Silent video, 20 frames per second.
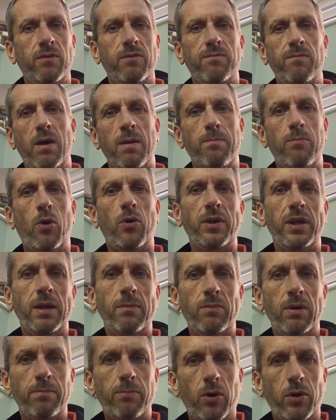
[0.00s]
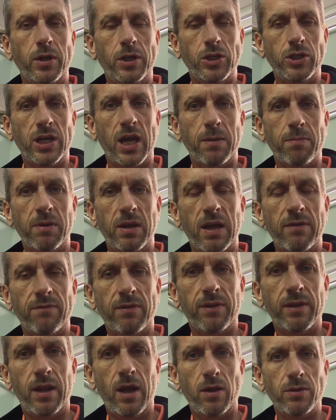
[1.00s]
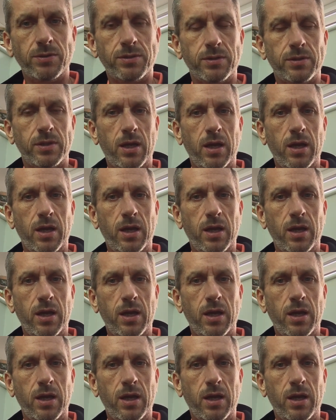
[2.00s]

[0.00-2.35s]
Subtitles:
my body and my body shape and everything else.